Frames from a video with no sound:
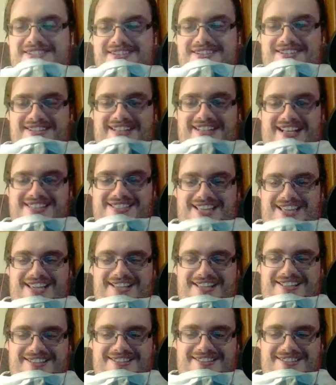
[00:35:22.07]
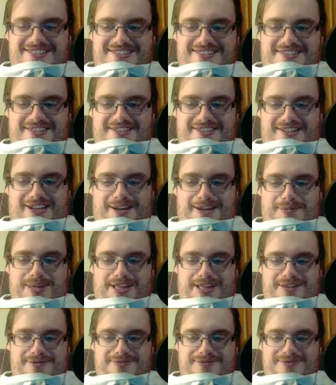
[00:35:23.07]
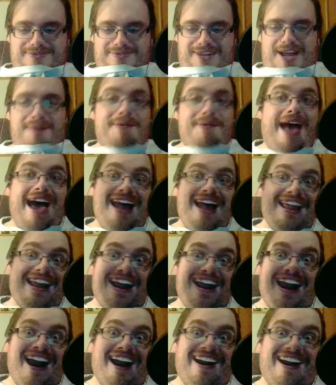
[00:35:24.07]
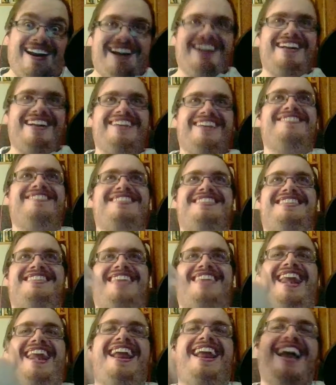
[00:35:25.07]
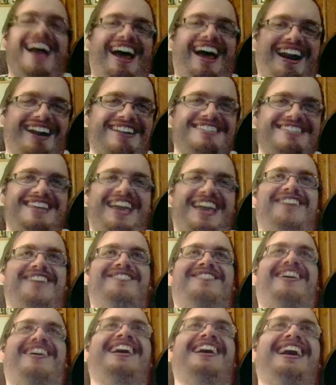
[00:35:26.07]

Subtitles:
That's like, I'd be like, I'm out of here. Getting out and taking my...